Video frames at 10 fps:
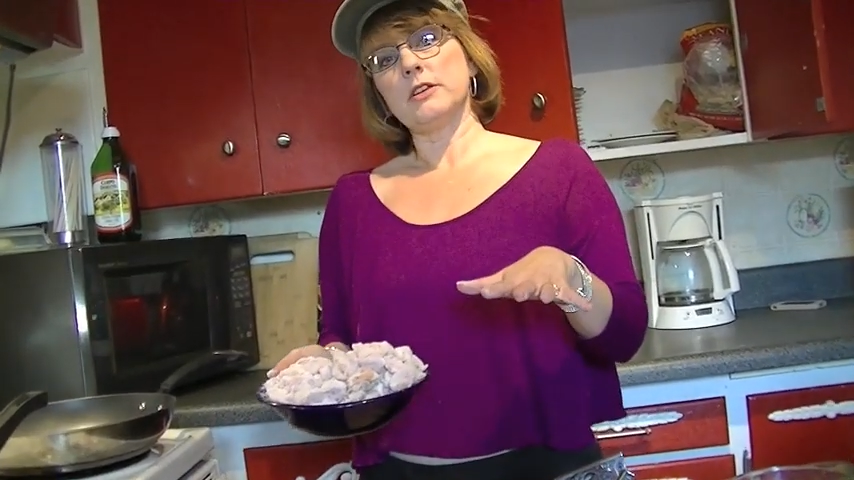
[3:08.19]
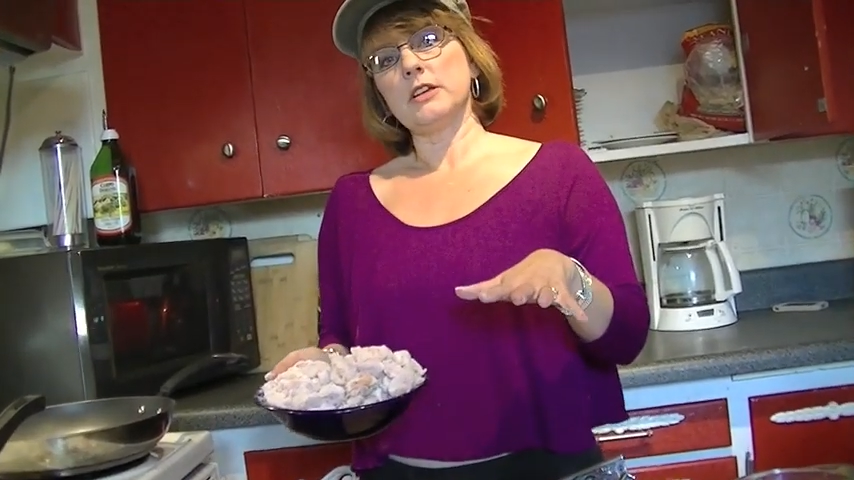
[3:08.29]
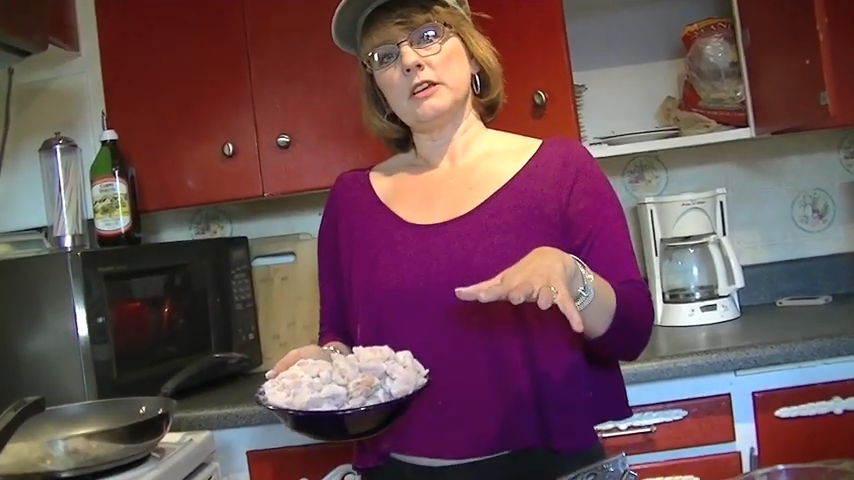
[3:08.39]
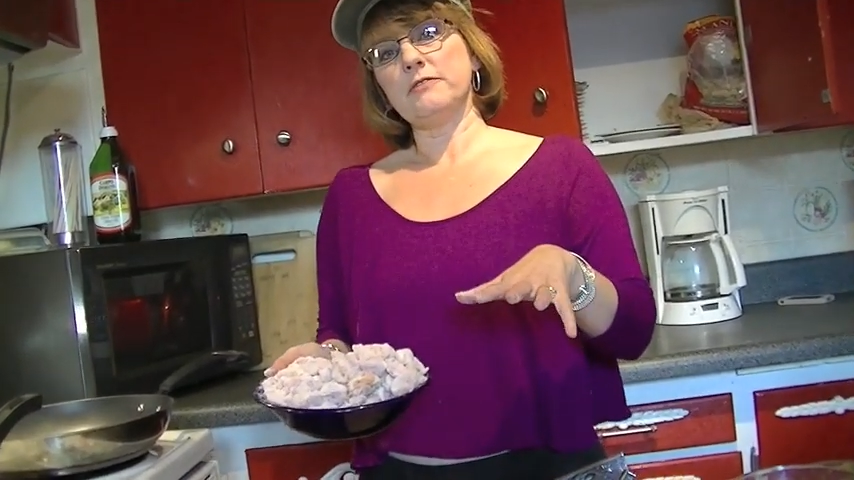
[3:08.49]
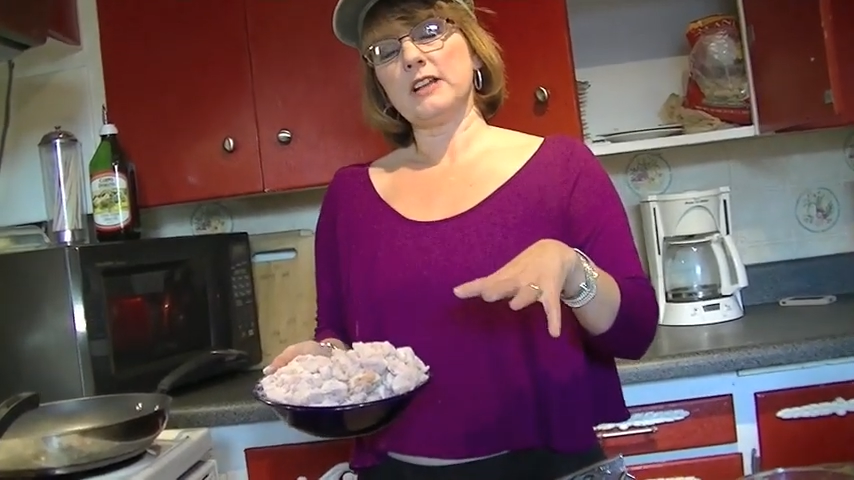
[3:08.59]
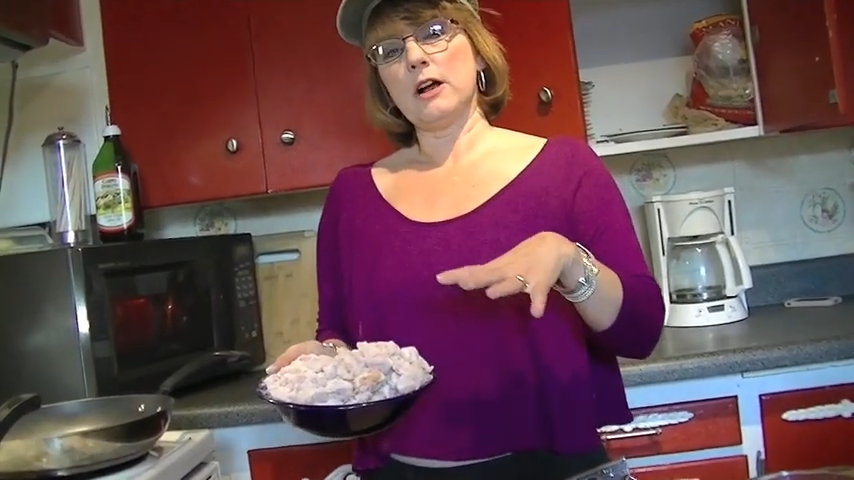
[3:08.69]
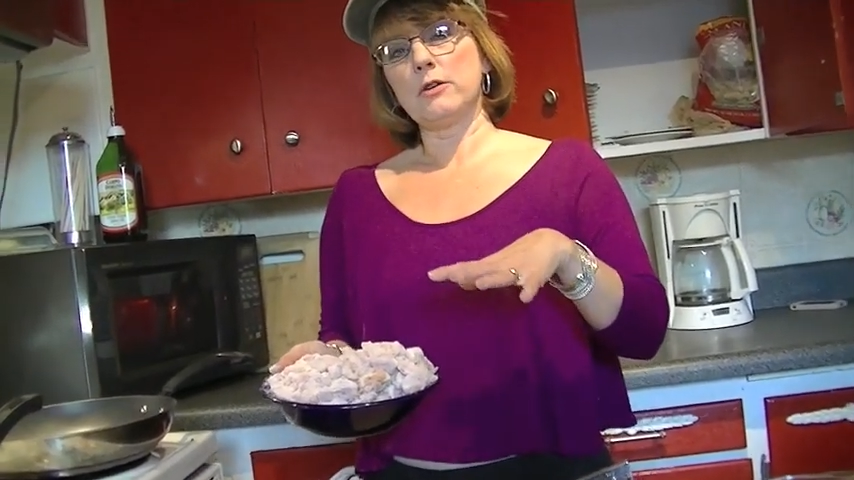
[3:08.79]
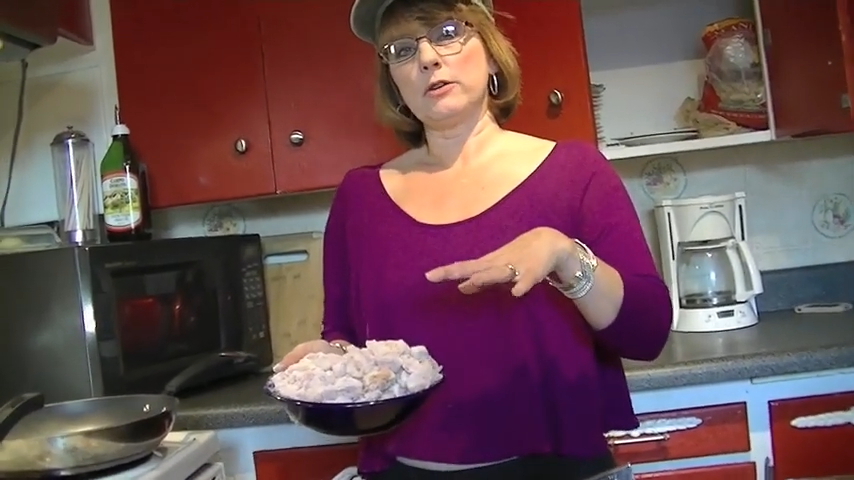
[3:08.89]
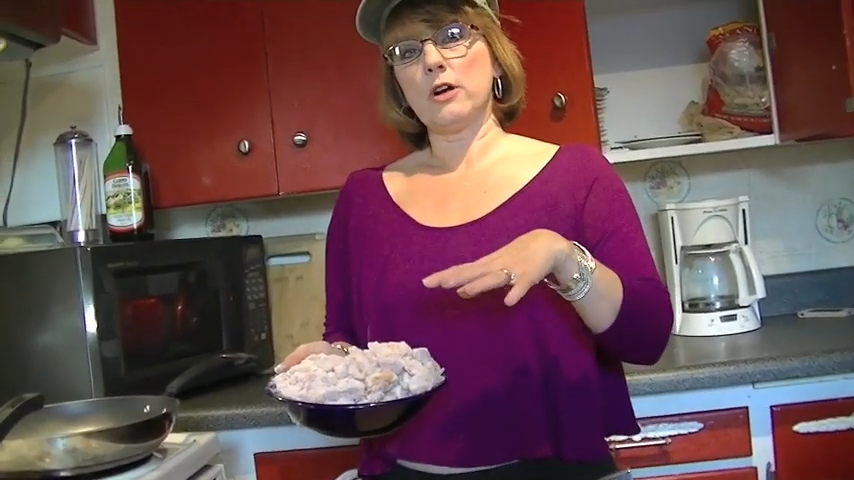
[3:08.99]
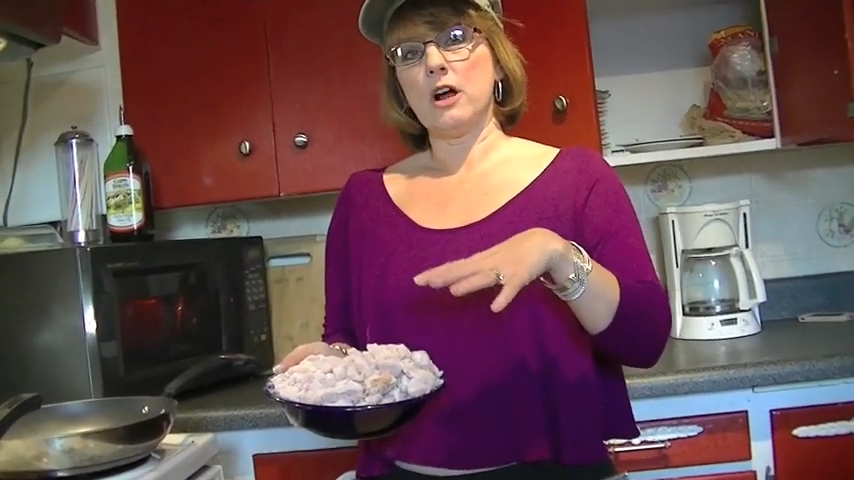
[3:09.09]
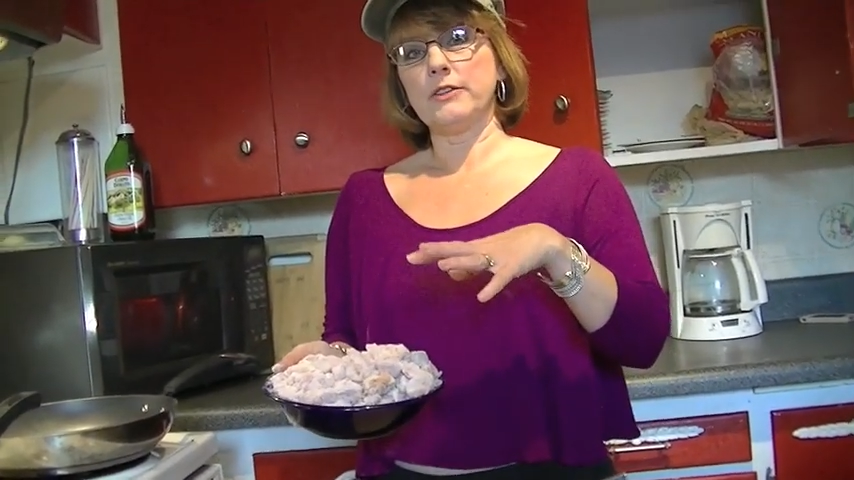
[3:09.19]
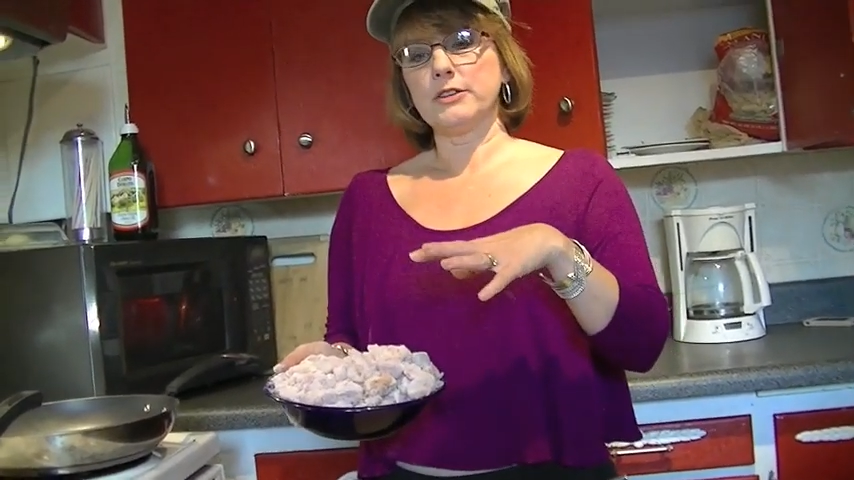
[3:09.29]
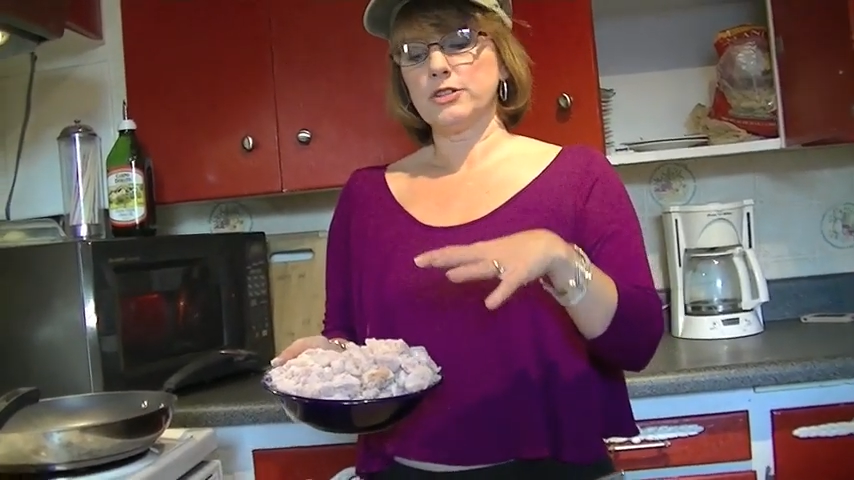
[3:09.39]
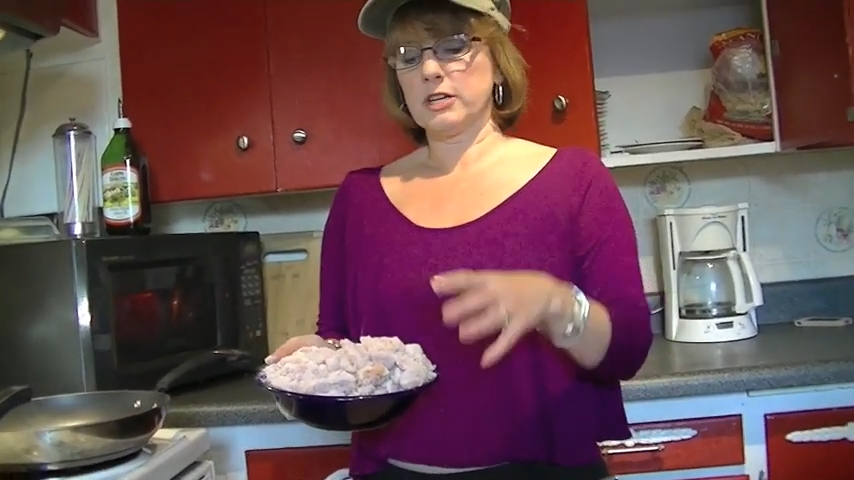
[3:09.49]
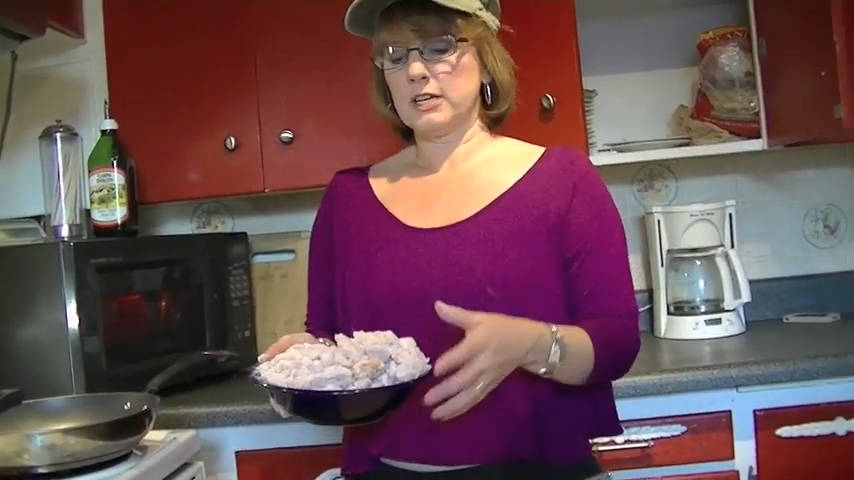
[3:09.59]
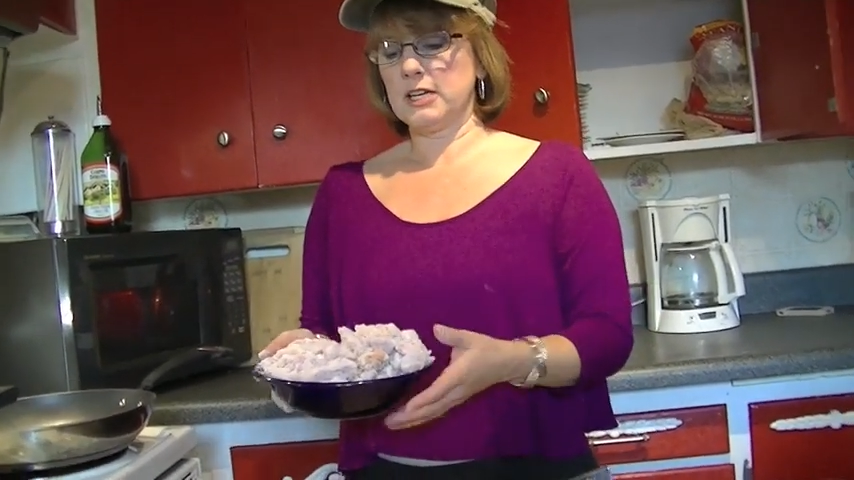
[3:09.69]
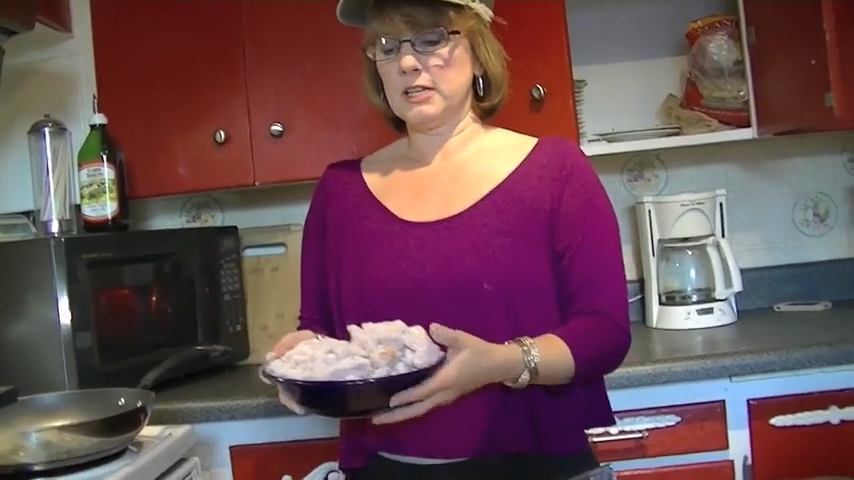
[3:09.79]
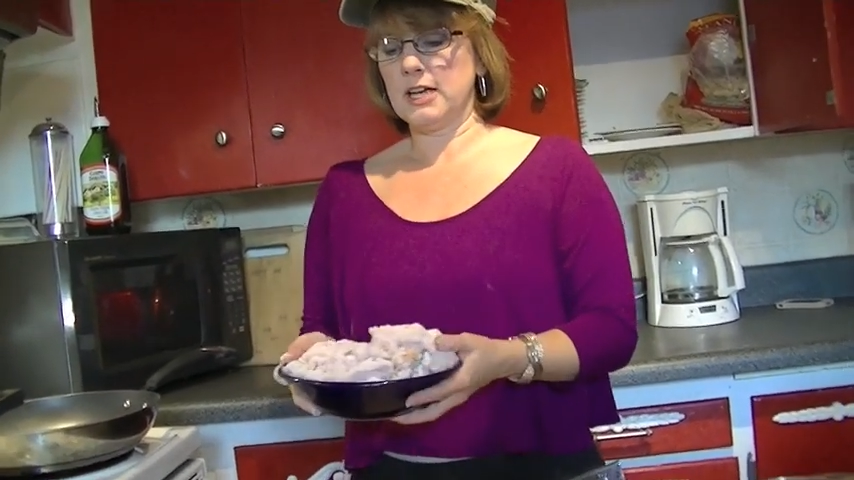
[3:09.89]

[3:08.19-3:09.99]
the flour on the chicken,